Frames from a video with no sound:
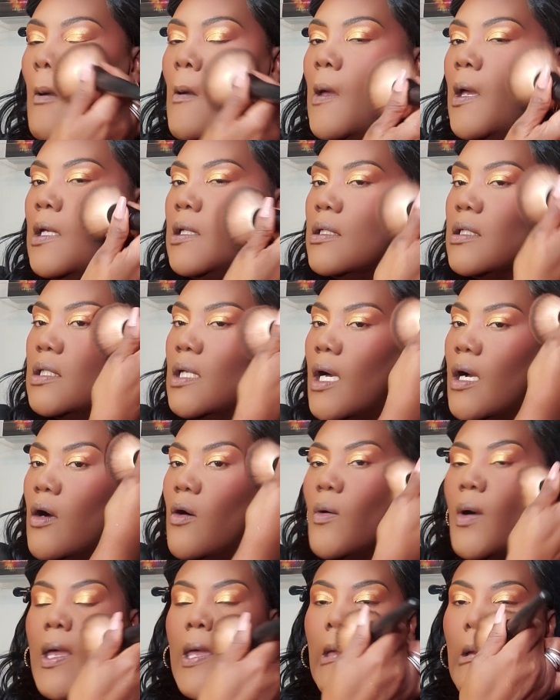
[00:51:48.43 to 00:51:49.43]
And then I
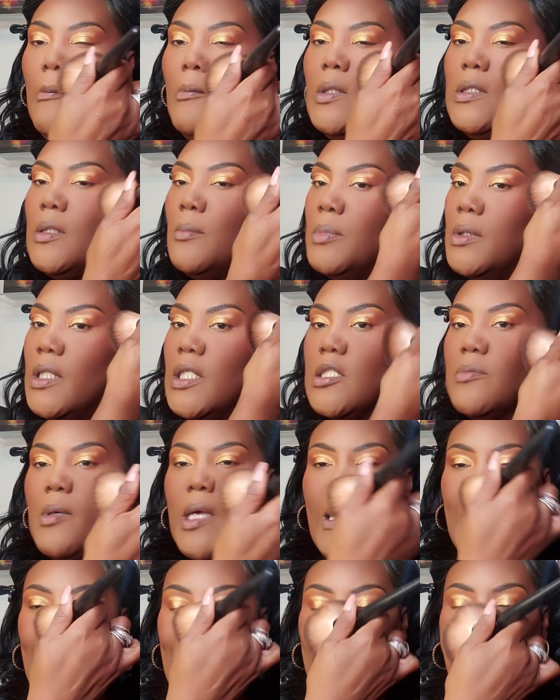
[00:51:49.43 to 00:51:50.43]
go ham with the blush by
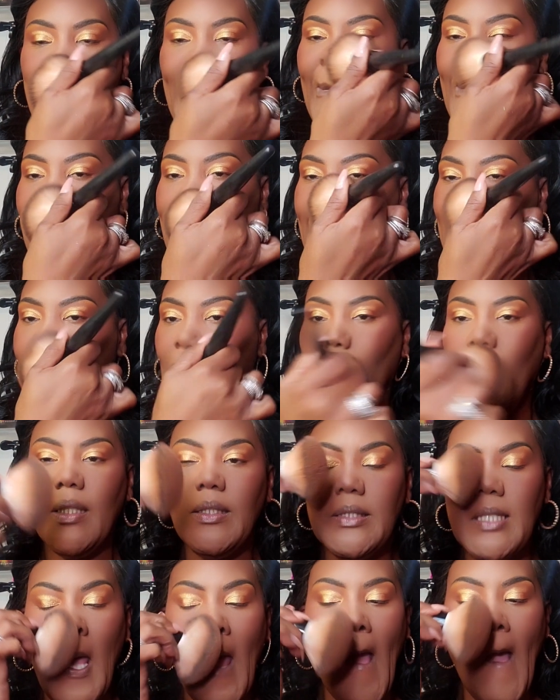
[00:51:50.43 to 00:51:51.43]
the
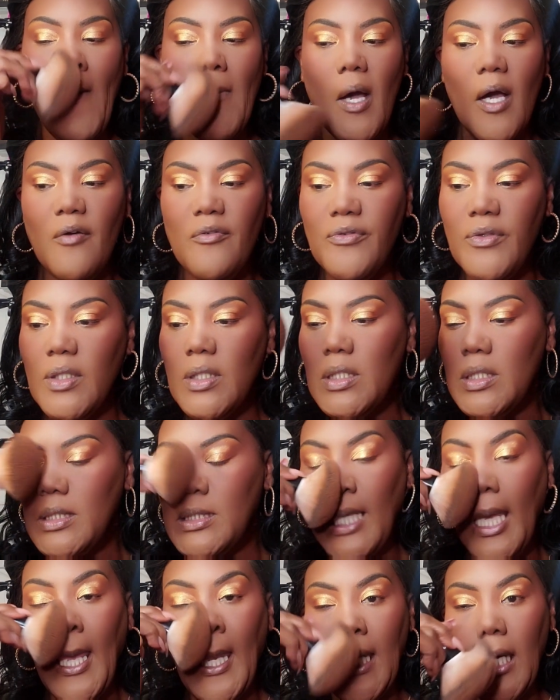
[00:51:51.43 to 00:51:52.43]
time I finish
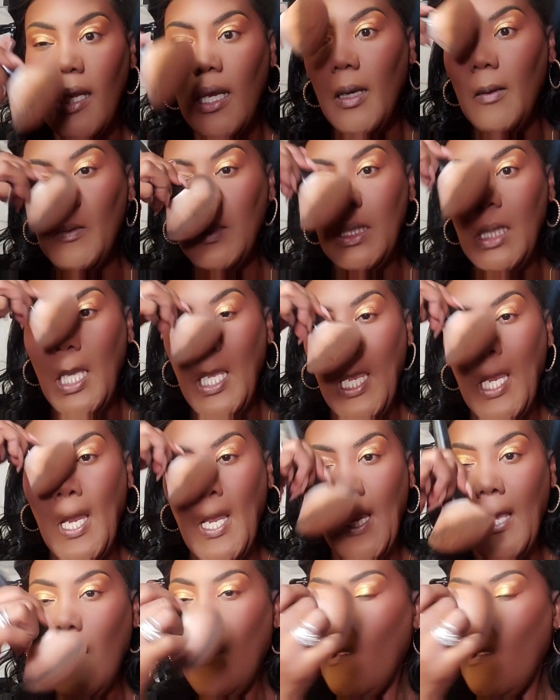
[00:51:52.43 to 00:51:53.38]
setting everything.